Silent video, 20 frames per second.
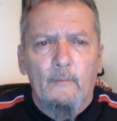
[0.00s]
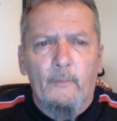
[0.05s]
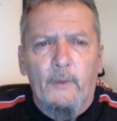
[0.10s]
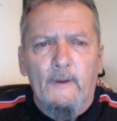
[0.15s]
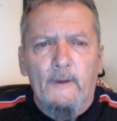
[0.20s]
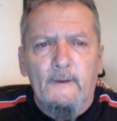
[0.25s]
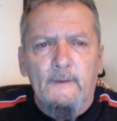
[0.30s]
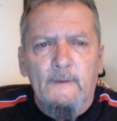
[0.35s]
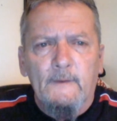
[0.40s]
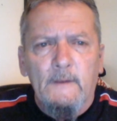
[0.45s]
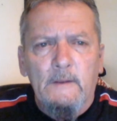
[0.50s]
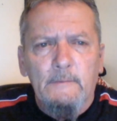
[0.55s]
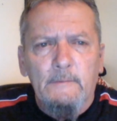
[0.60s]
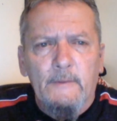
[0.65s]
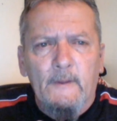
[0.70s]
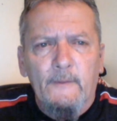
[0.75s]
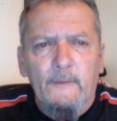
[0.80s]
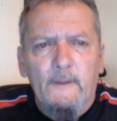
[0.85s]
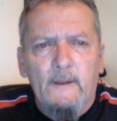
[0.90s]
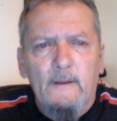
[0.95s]
But it seems
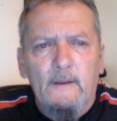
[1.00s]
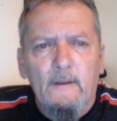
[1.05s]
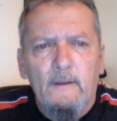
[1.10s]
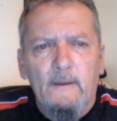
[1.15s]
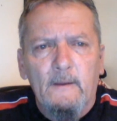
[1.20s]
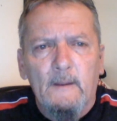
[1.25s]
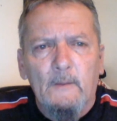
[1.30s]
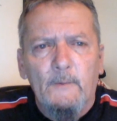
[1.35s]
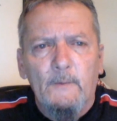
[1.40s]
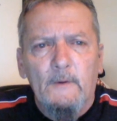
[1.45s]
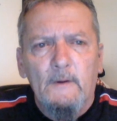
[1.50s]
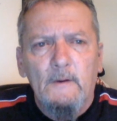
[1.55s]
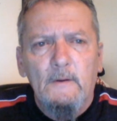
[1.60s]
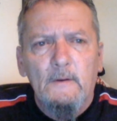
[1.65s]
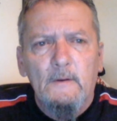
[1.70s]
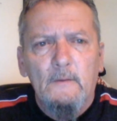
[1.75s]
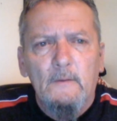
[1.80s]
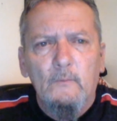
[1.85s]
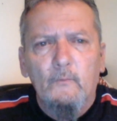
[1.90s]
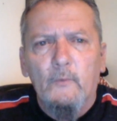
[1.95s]
like they never
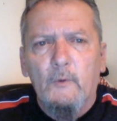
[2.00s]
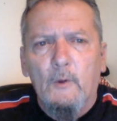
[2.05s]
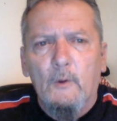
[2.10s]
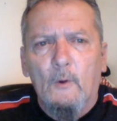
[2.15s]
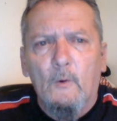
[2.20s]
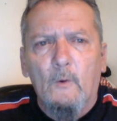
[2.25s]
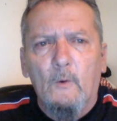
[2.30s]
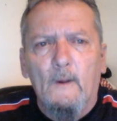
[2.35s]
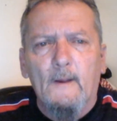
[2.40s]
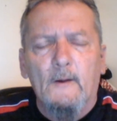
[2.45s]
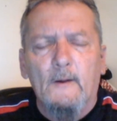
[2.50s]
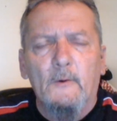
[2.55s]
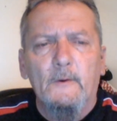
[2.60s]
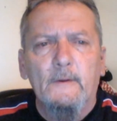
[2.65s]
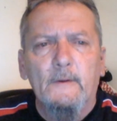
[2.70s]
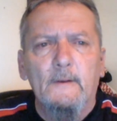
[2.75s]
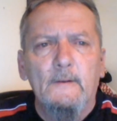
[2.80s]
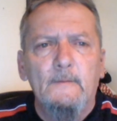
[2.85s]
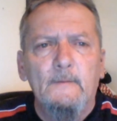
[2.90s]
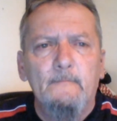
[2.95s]
go
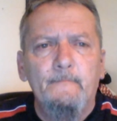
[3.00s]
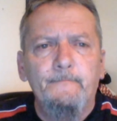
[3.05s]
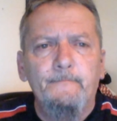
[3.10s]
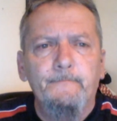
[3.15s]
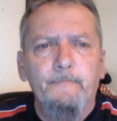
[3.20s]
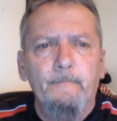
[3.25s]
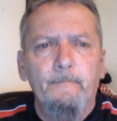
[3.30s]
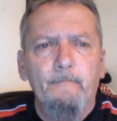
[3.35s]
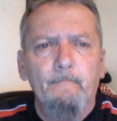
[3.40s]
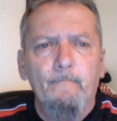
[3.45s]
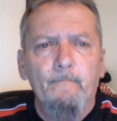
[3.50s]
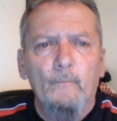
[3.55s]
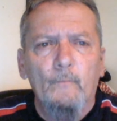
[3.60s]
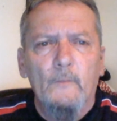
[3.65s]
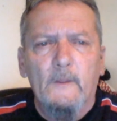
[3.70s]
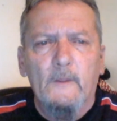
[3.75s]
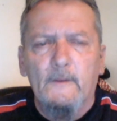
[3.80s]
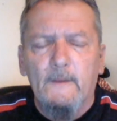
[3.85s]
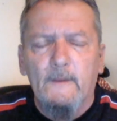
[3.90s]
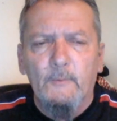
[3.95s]
out.
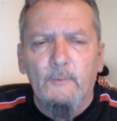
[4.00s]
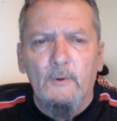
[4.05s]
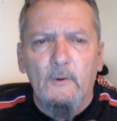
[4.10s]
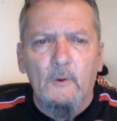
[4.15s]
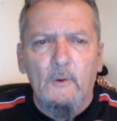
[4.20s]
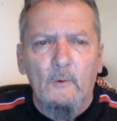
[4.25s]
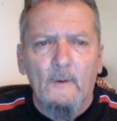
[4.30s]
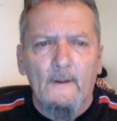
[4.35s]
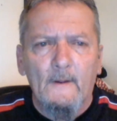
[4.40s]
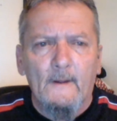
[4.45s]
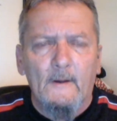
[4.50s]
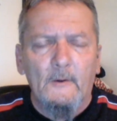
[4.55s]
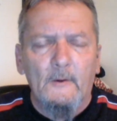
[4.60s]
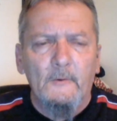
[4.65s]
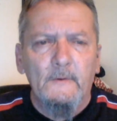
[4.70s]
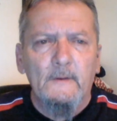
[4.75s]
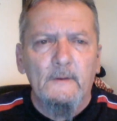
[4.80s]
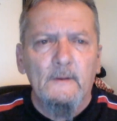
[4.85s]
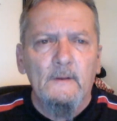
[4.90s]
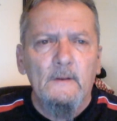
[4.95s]
They never go
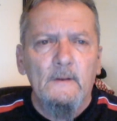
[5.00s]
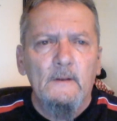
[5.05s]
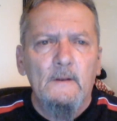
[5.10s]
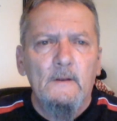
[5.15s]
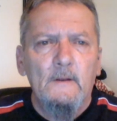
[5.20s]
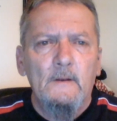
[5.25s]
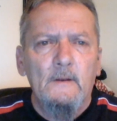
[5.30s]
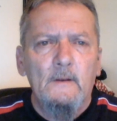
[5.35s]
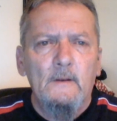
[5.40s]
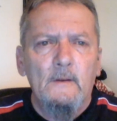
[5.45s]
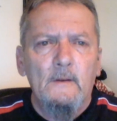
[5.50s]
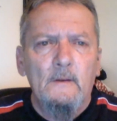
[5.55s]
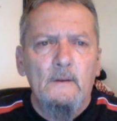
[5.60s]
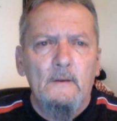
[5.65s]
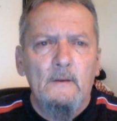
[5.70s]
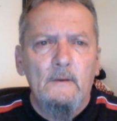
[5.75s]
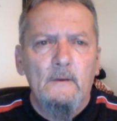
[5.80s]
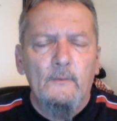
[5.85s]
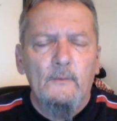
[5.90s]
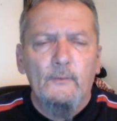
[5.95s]
out
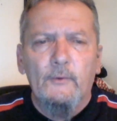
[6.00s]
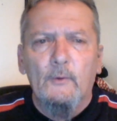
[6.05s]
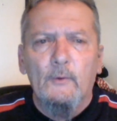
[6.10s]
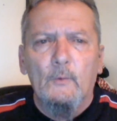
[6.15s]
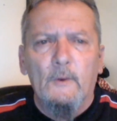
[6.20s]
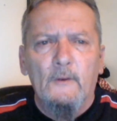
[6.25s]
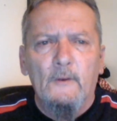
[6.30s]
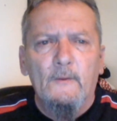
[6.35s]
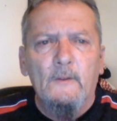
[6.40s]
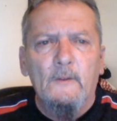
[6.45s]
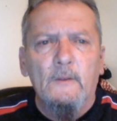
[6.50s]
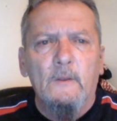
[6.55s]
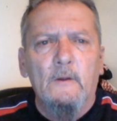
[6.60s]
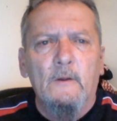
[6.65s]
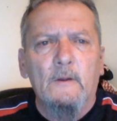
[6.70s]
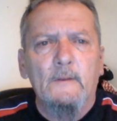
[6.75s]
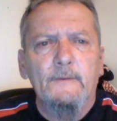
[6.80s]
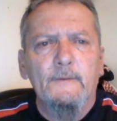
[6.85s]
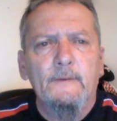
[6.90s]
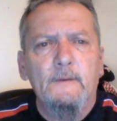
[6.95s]
to where the
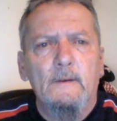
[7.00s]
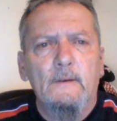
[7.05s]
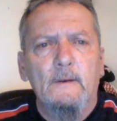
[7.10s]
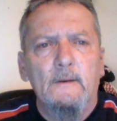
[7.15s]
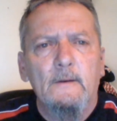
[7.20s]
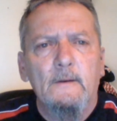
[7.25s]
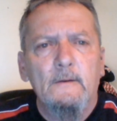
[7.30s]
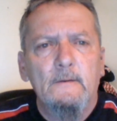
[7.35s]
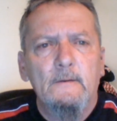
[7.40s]
lost are